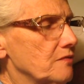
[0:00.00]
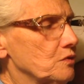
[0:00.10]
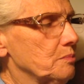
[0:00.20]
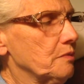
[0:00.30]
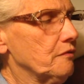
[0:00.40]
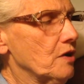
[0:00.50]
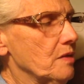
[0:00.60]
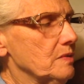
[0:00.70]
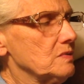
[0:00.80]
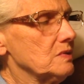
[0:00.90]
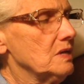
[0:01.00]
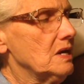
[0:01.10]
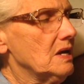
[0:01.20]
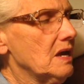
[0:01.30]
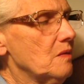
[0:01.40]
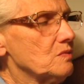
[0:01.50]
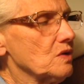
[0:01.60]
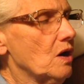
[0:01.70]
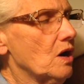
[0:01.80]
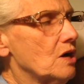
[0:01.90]
after a performance. He was
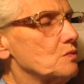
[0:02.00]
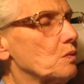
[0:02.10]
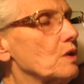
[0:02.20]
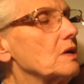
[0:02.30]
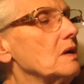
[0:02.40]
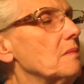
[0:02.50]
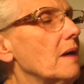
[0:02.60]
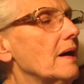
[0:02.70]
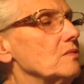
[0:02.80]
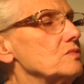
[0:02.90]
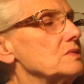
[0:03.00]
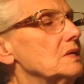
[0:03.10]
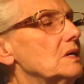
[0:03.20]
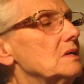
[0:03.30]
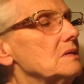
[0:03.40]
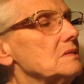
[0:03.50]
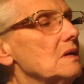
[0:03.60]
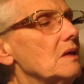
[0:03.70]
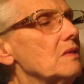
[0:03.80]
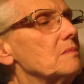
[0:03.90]
a hard-working mouse.
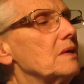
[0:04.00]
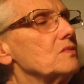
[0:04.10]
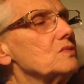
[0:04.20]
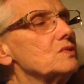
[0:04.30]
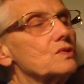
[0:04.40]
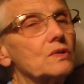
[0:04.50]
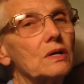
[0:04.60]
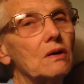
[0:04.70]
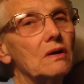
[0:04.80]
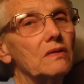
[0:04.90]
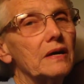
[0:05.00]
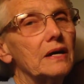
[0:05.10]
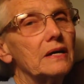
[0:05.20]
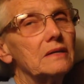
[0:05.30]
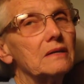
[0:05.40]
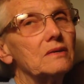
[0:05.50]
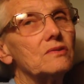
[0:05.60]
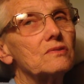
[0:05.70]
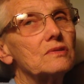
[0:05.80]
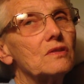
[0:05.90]
See how the mouse is doing all that?
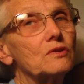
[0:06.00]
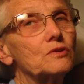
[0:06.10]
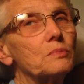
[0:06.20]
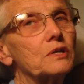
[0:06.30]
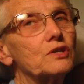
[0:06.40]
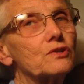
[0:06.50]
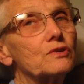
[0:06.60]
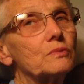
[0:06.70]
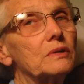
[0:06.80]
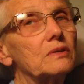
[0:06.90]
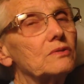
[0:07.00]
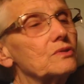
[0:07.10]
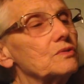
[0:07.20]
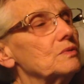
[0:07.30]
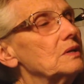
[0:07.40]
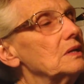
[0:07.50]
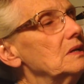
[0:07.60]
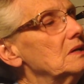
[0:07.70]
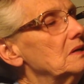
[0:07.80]
Can you see those pictures, what they're doing?